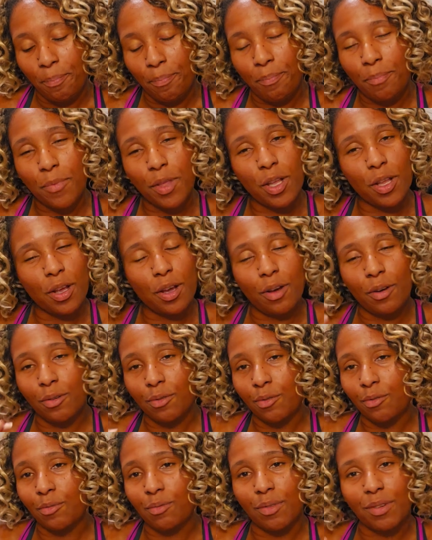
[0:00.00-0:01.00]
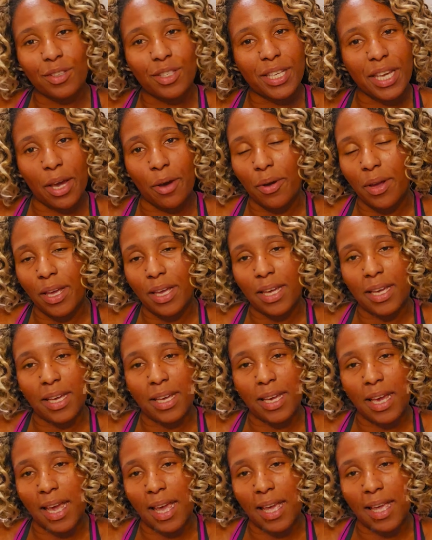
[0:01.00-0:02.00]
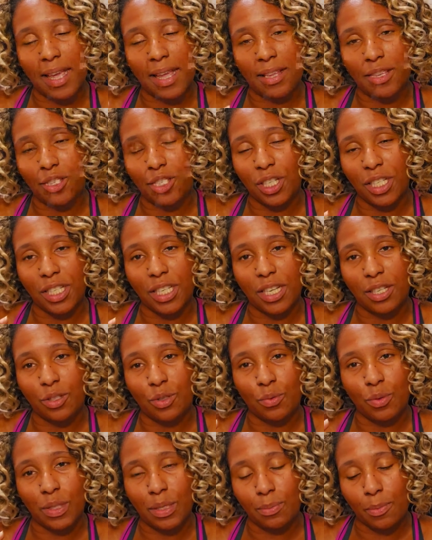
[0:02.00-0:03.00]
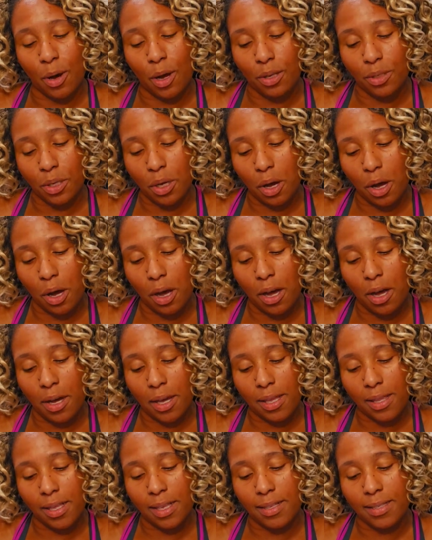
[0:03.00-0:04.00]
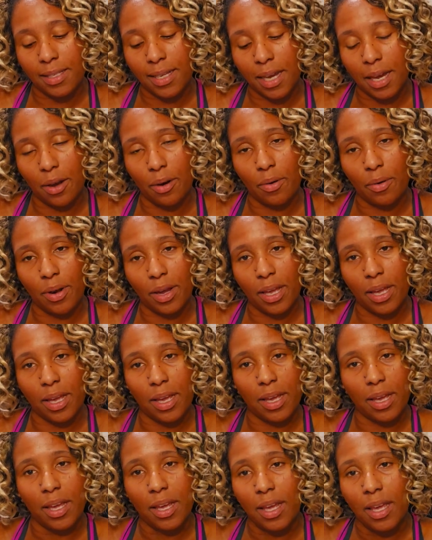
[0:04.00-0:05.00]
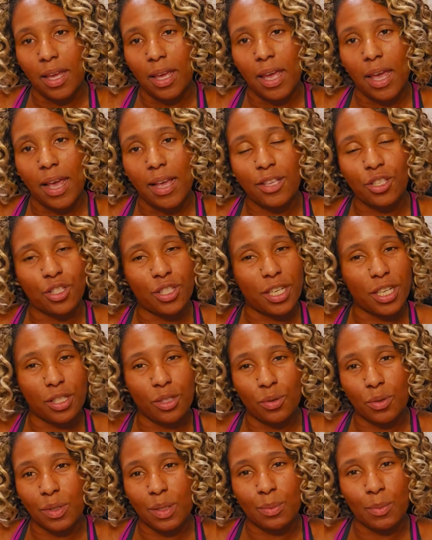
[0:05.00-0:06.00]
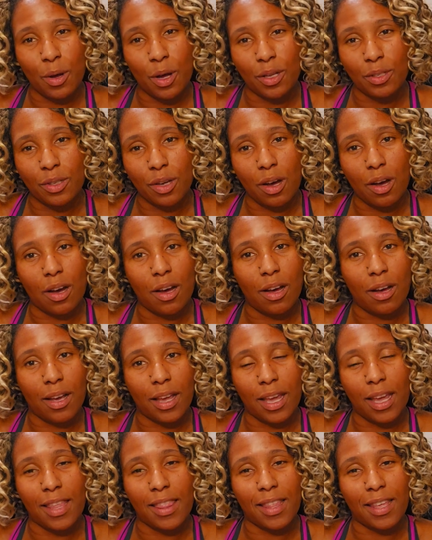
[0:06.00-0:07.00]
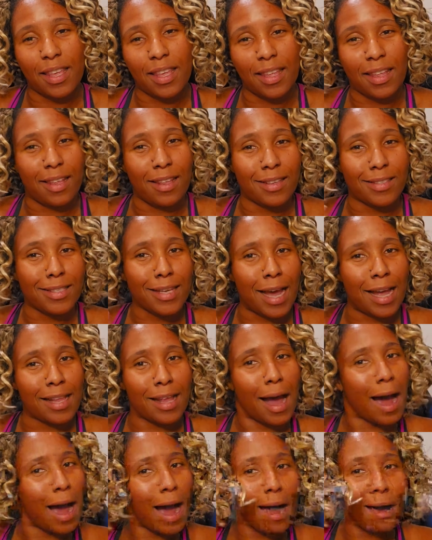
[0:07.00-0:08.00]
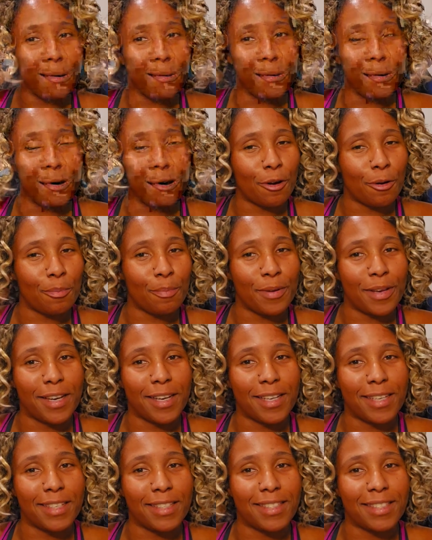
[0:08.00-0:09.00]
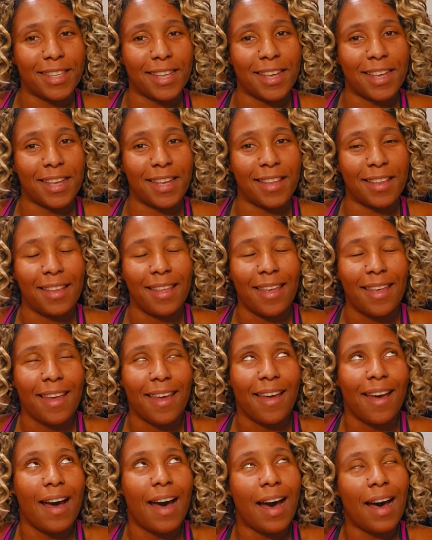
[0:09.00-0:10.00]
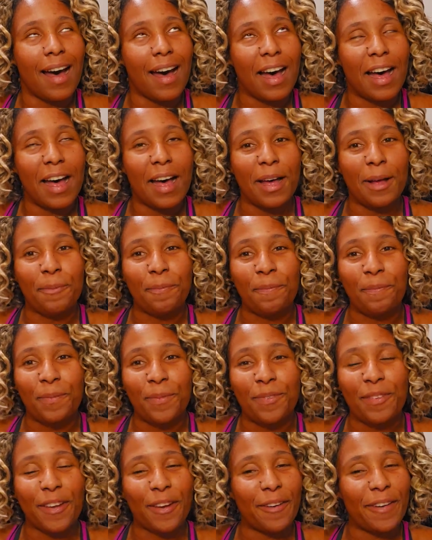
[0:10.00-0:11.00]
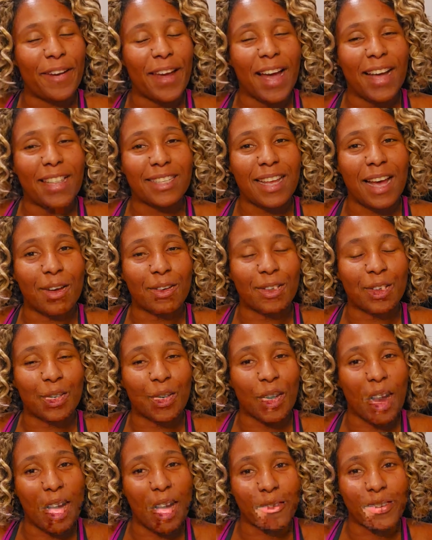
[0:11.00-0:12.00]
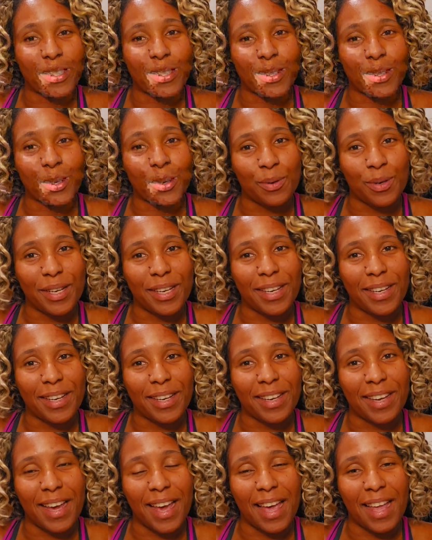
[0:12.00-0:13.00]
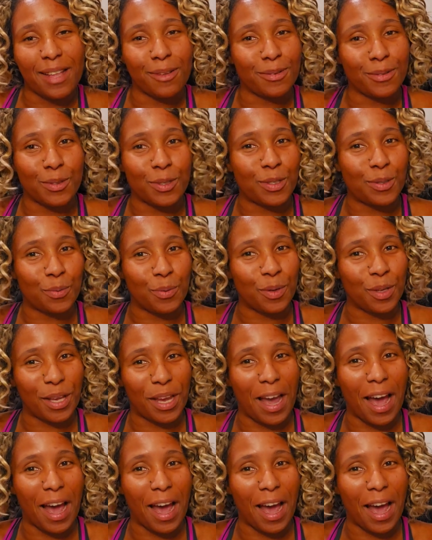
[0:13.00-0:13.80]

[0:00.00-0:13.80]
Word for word: you know, Terry and Gina do a small talk and then Terry and Jen do a small talk, and then it's kind of awkward because then um, Terry asks how's Travis doing, and it was just really